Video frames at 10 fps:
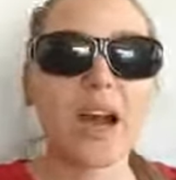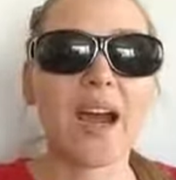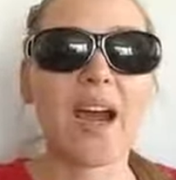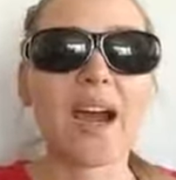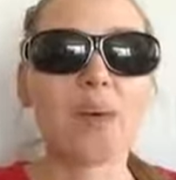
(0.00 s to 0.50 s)

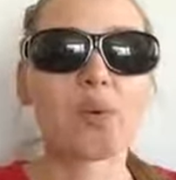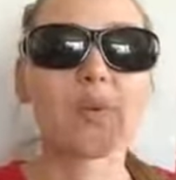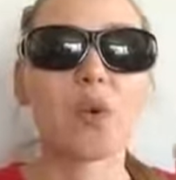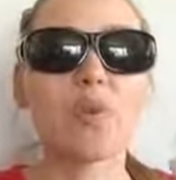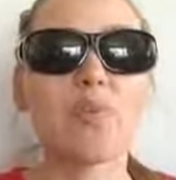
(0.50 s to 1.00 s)
I
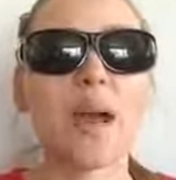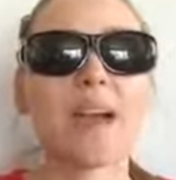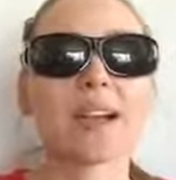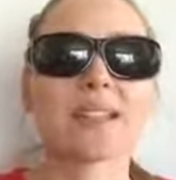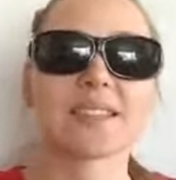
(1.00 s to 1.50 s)
will go
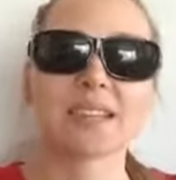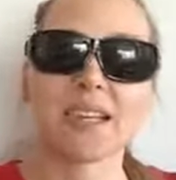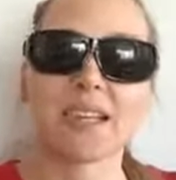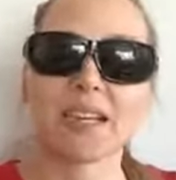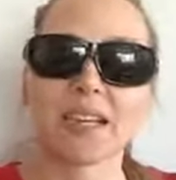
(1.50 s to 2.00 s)
back a
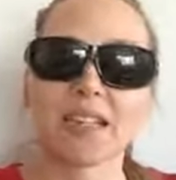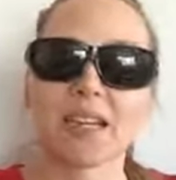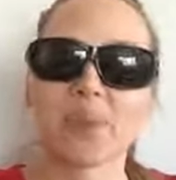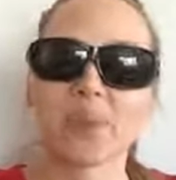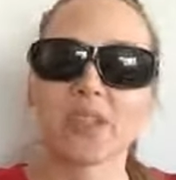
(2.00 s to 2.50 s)
second
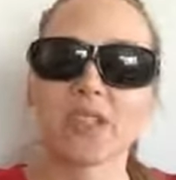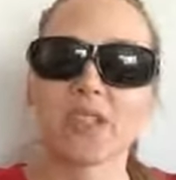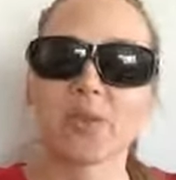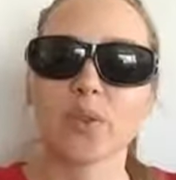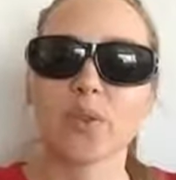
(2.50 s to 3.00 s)
and I will
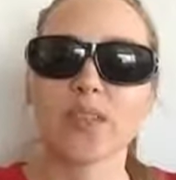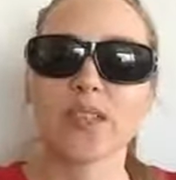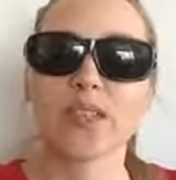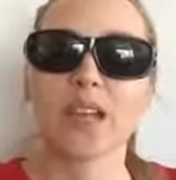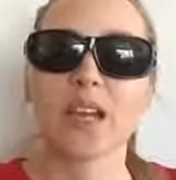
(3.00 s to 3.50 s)
tell you
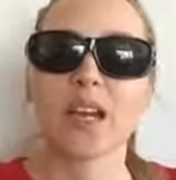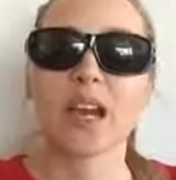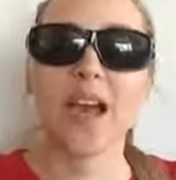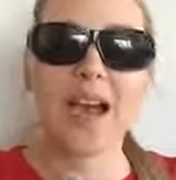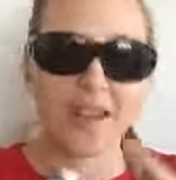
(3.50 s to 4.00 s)
that
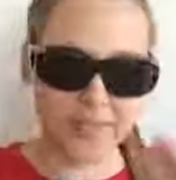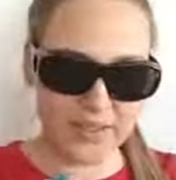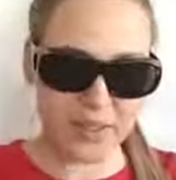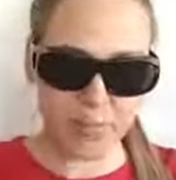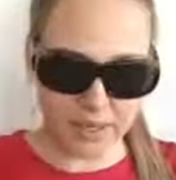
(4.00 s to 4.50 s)

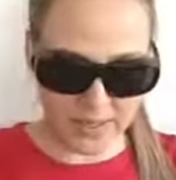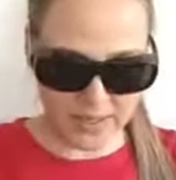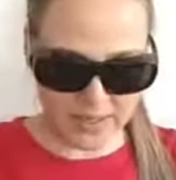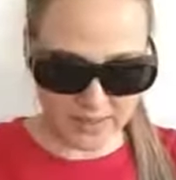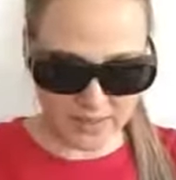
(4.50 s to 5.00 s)
after
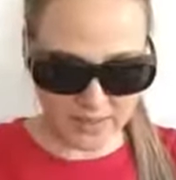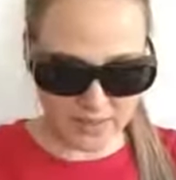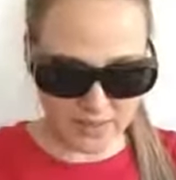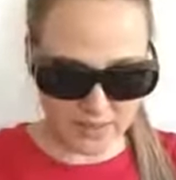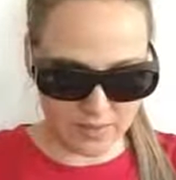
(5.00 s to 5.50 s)
my
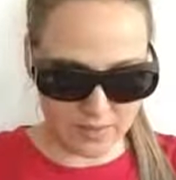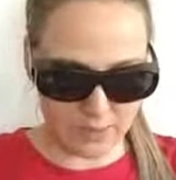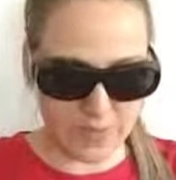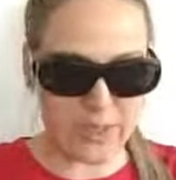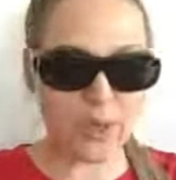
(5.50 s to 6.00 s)

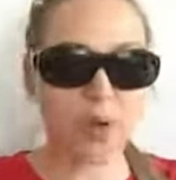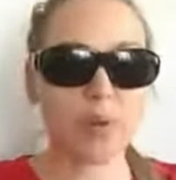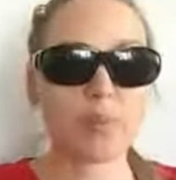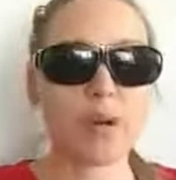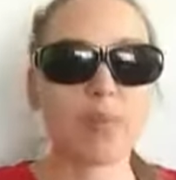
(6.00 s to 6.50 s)

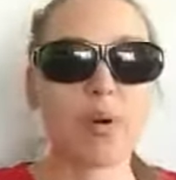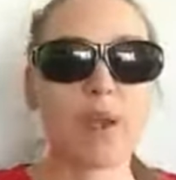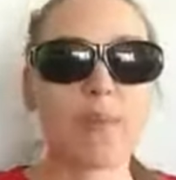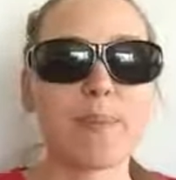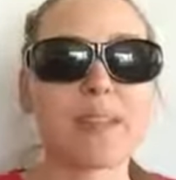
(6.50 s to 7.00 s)
pre-op
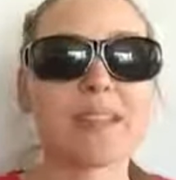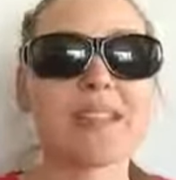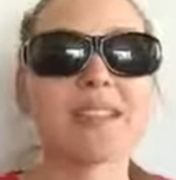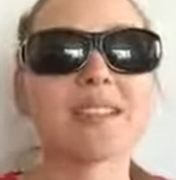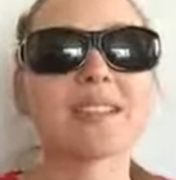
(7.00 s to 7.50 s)
appointment,
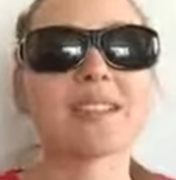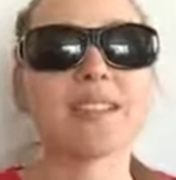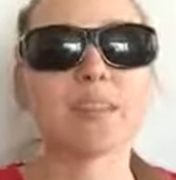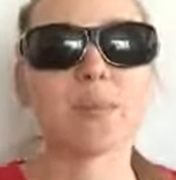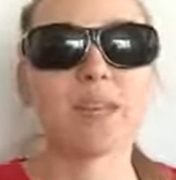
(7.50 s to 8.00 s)
they didn't
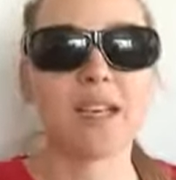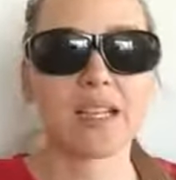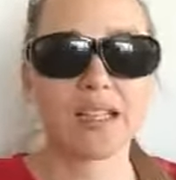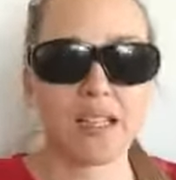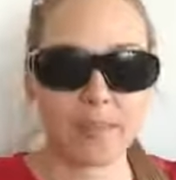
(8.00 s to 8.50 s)
tell me
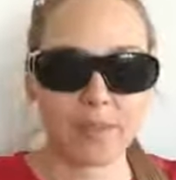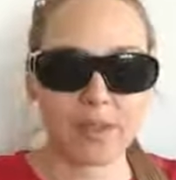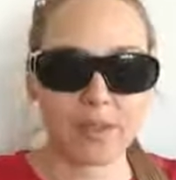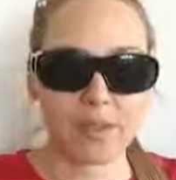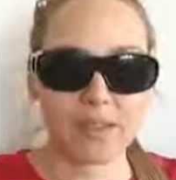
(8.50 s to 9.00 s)
nothing
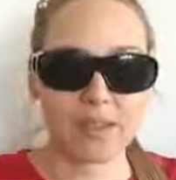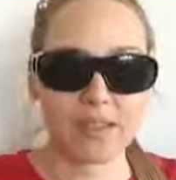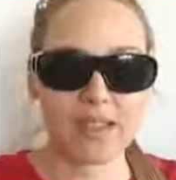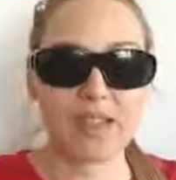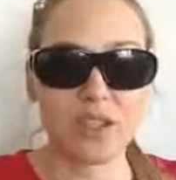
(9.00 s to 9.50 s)
about
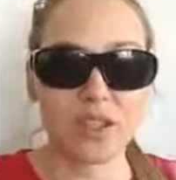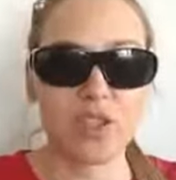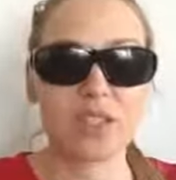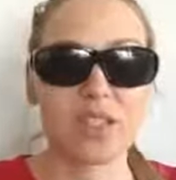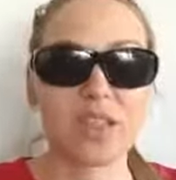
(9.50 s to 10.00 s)
the
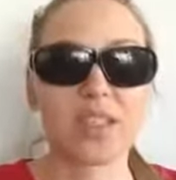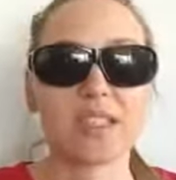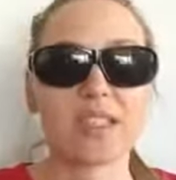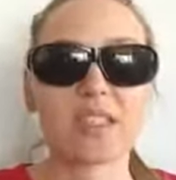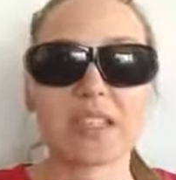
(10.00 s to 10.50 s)
surgery day
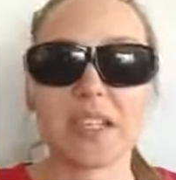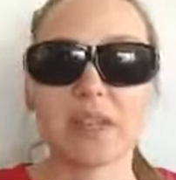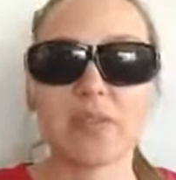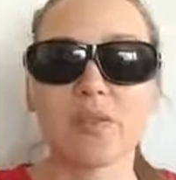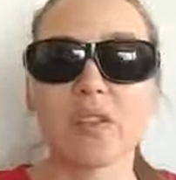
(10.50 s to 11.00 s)

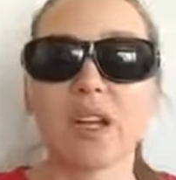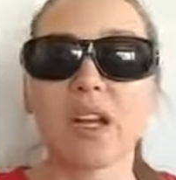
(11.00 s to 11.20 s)
itself.